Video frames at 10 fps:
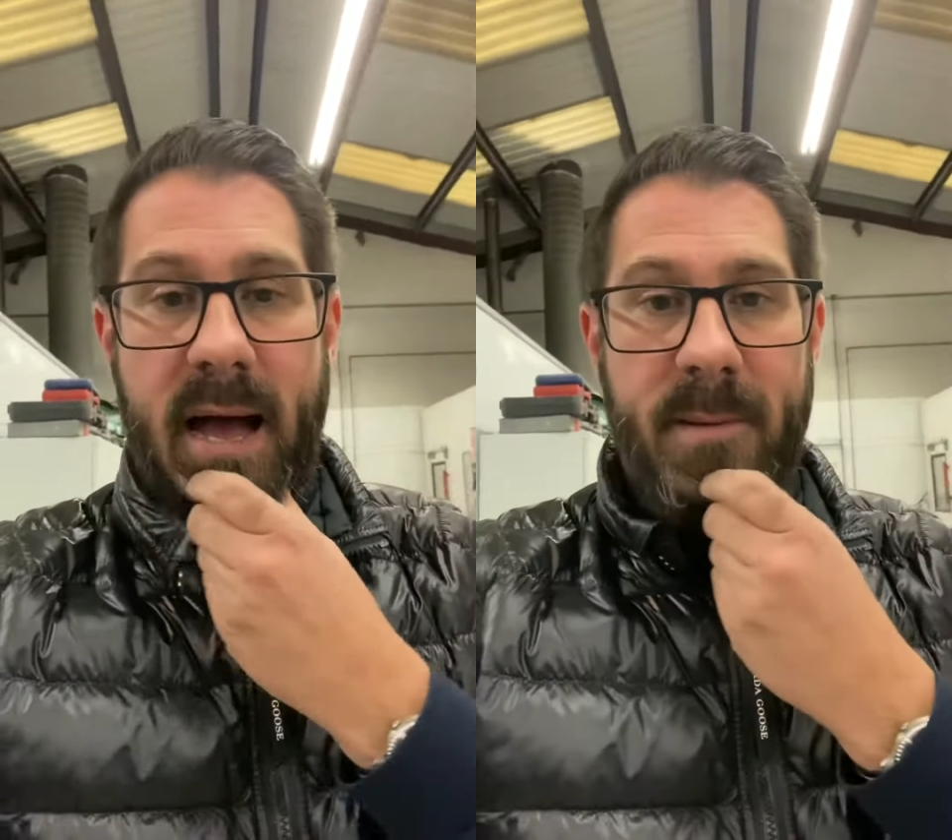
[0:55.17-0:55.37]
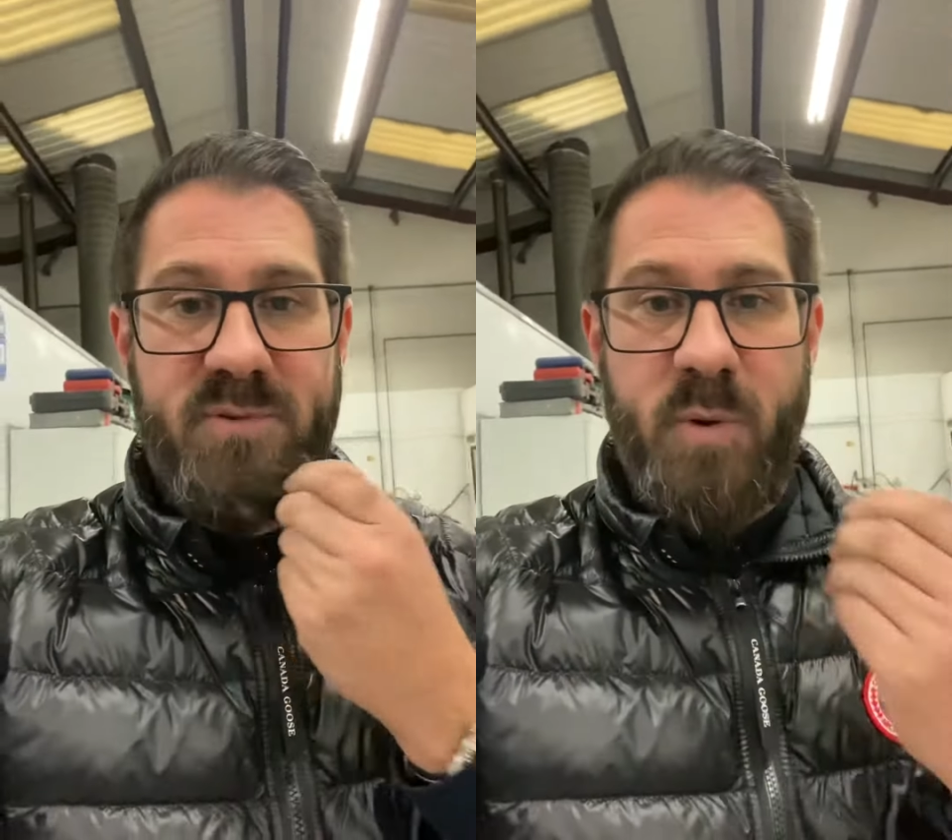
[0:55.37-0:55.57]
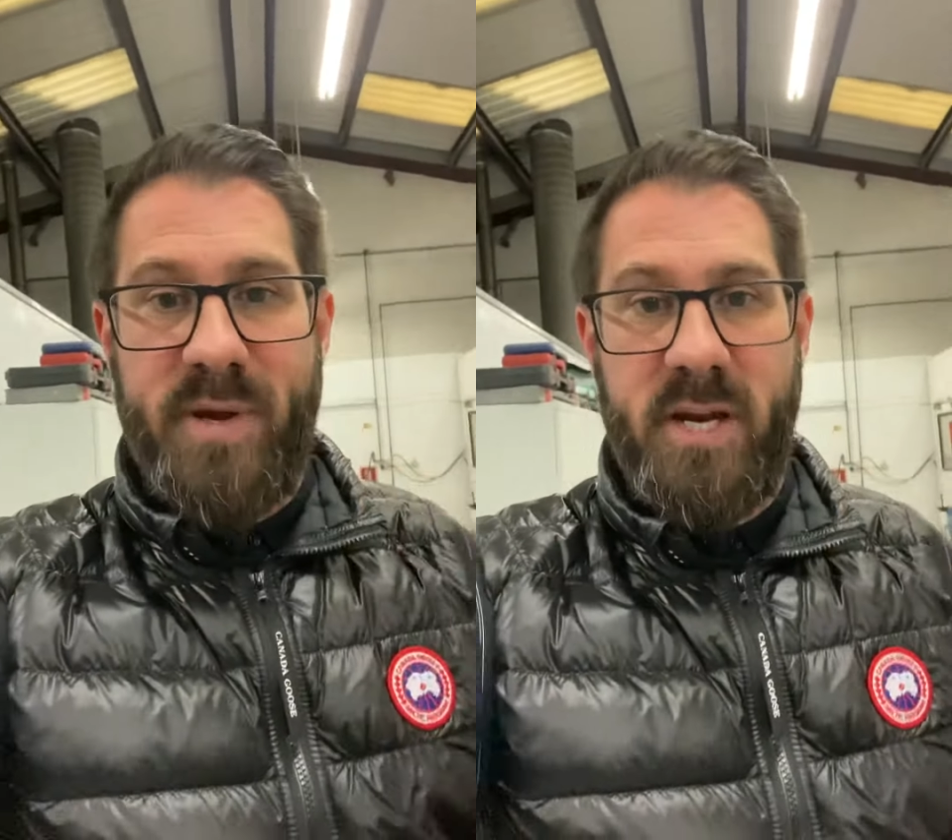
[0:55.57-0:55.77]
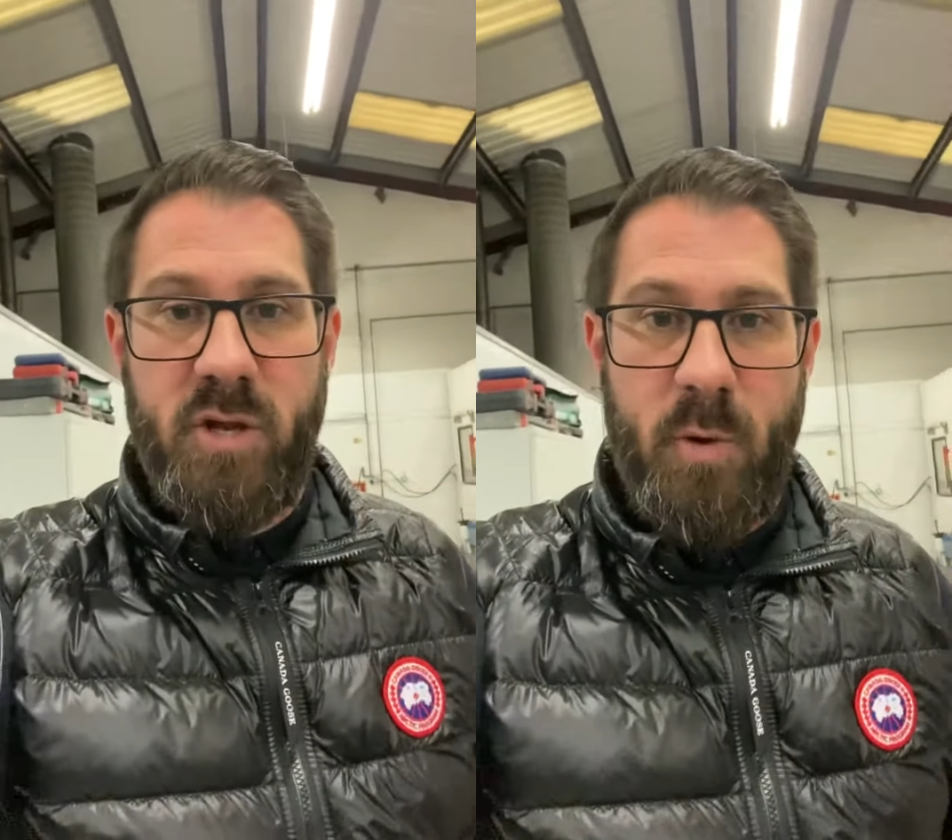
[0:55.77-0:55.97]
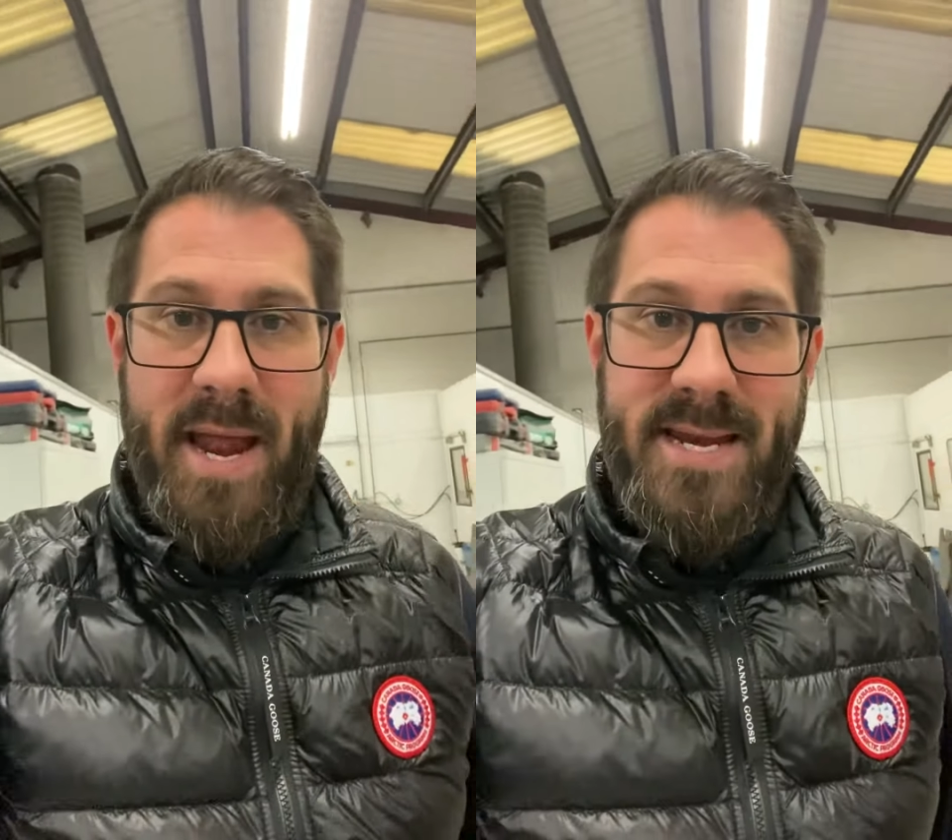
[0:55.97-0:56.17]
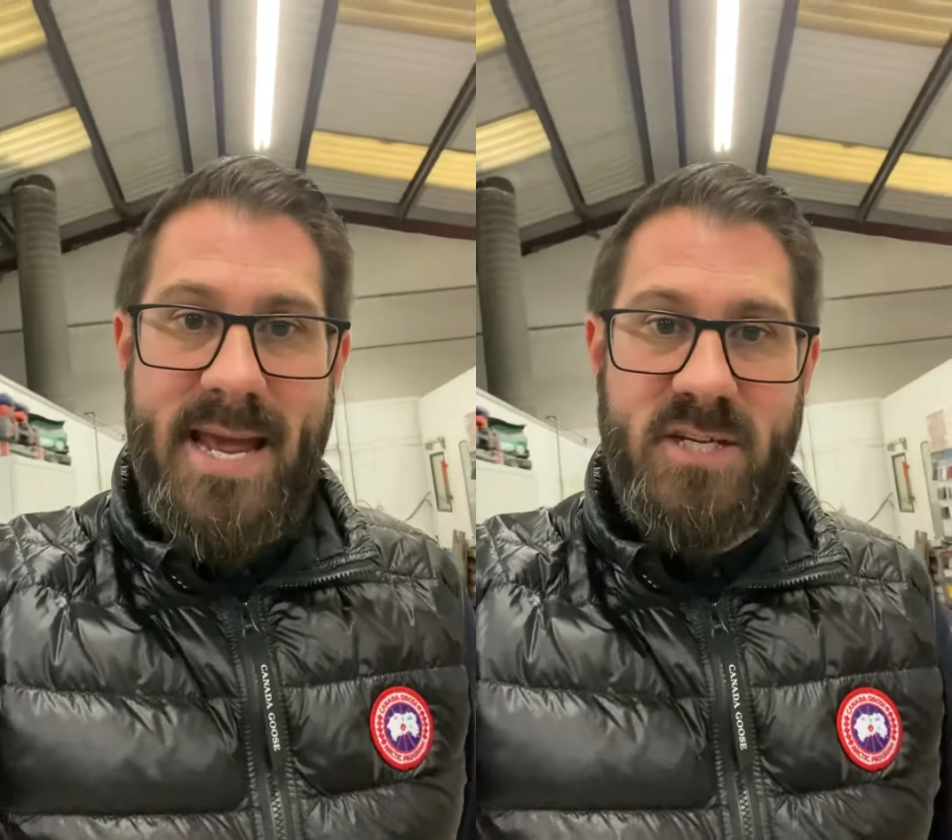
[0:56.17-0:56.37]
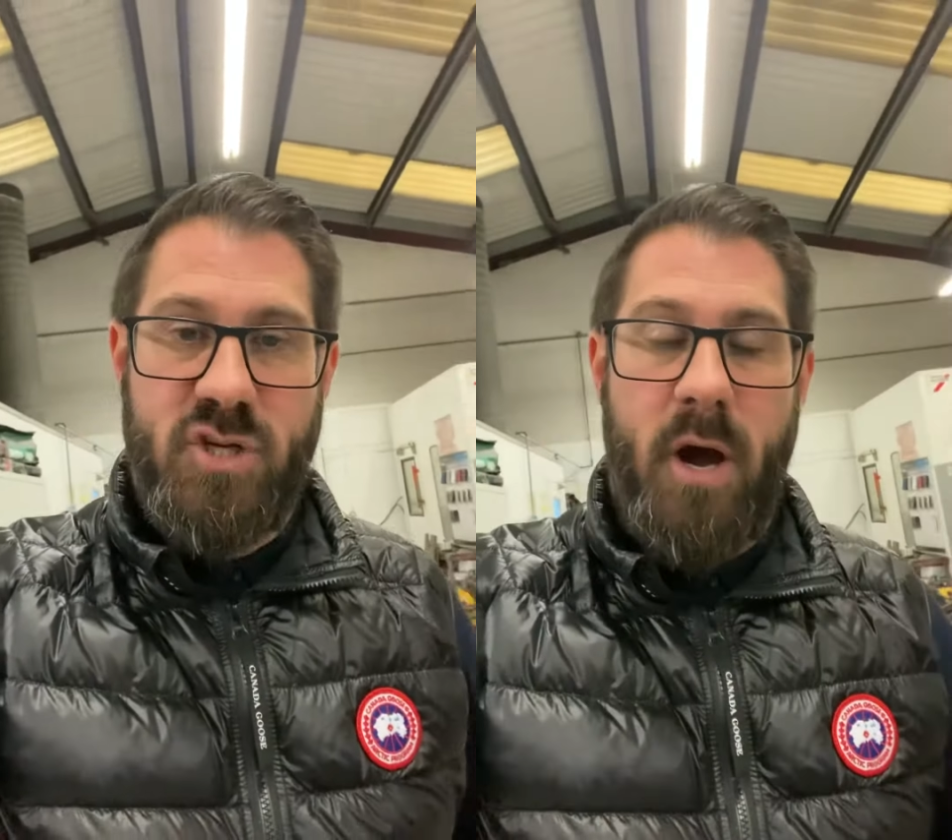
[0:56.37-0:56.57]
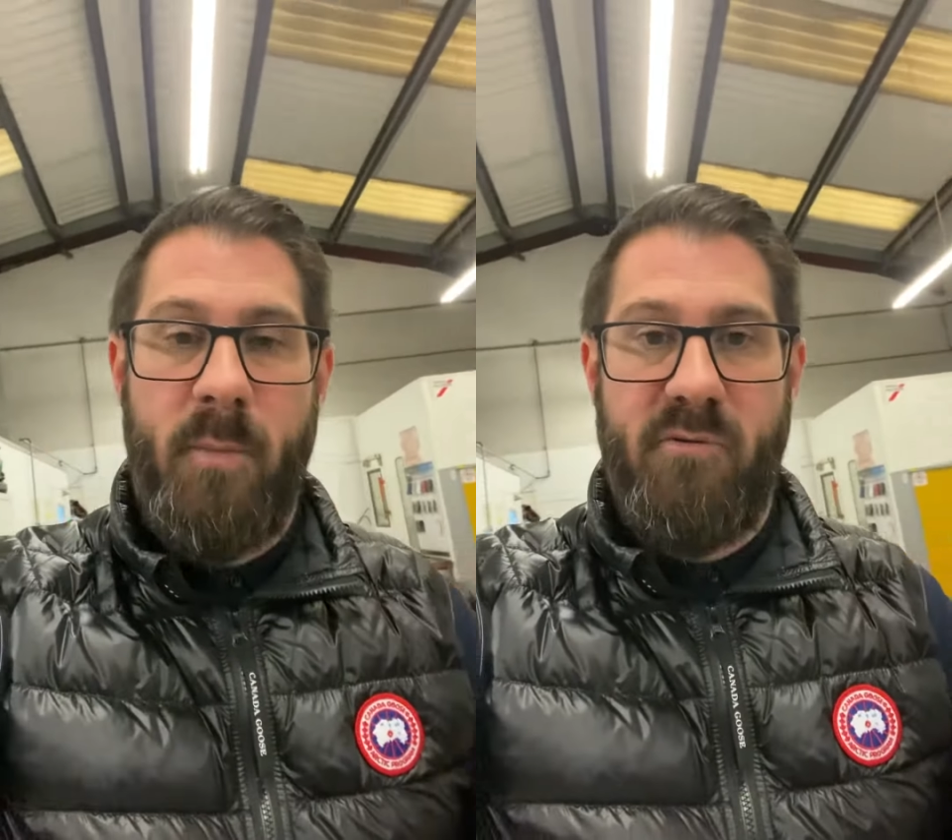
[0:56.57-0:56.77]
so we're going to do that next
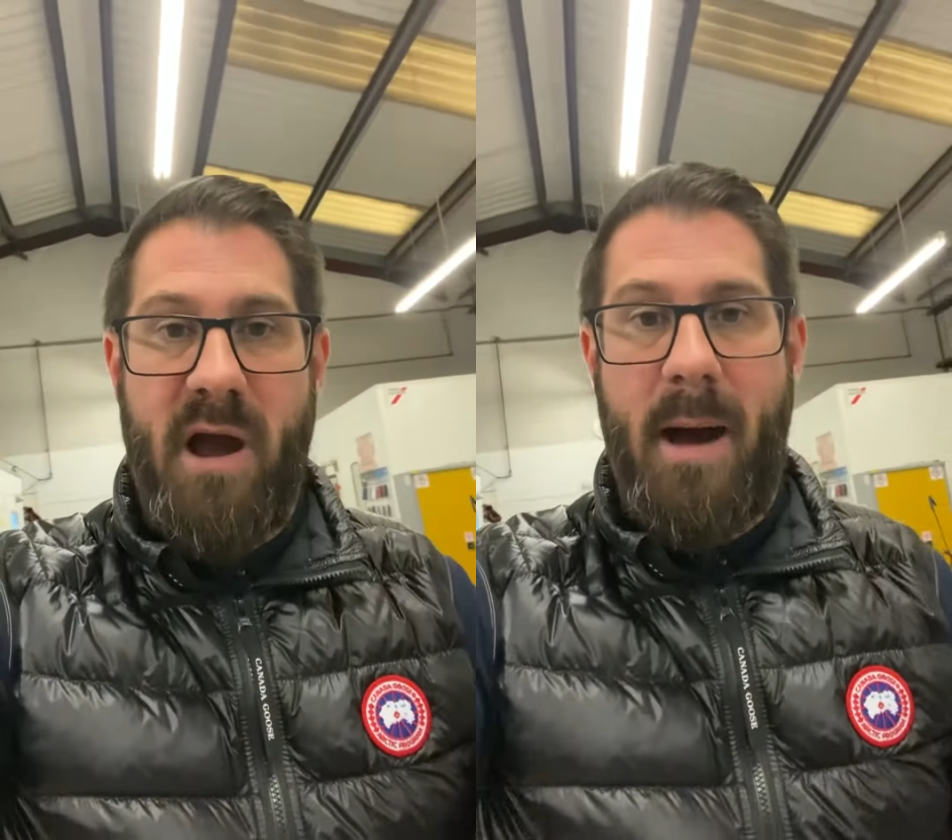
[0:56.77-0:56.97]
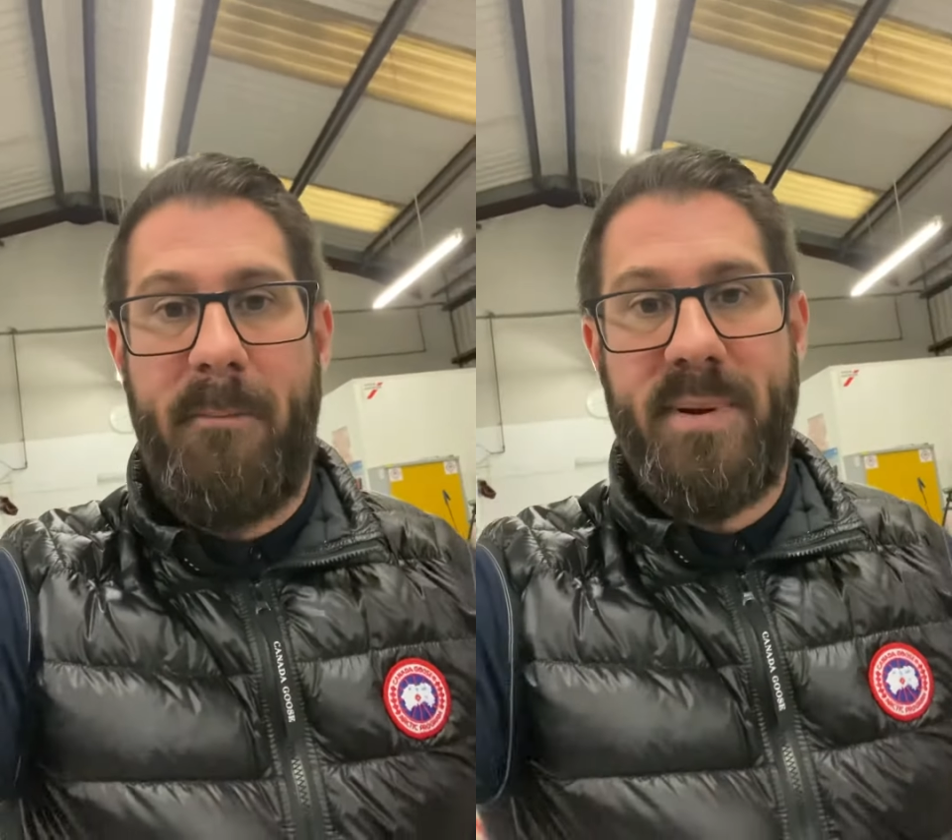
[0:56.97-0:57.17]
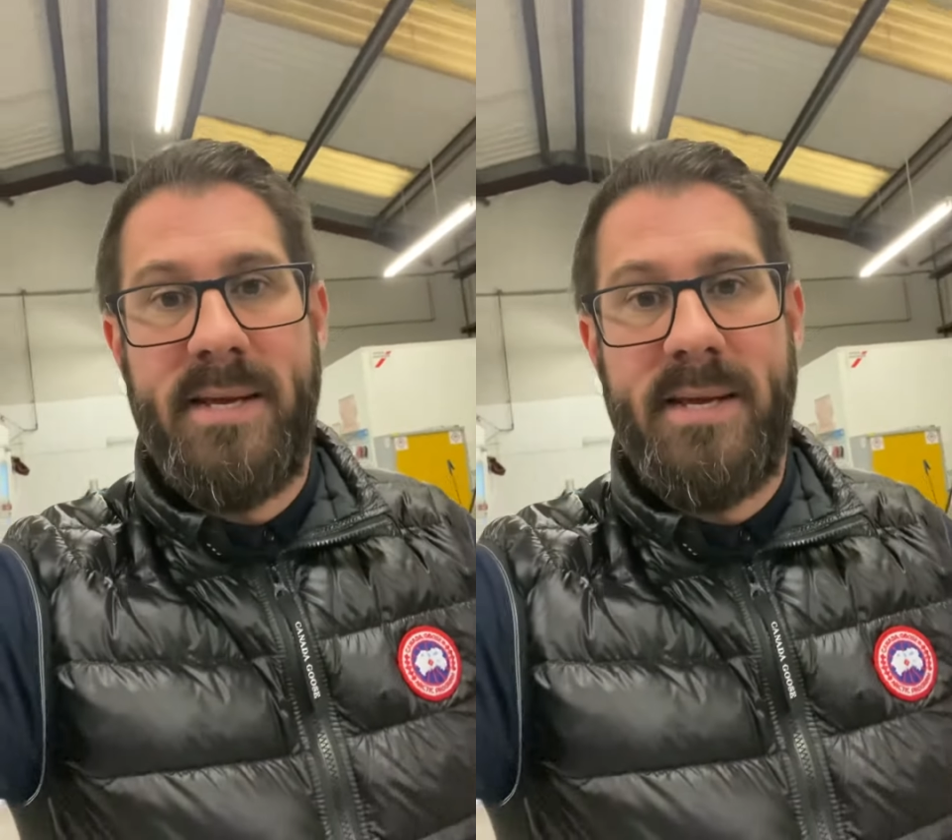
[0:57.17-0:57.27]
time we're up.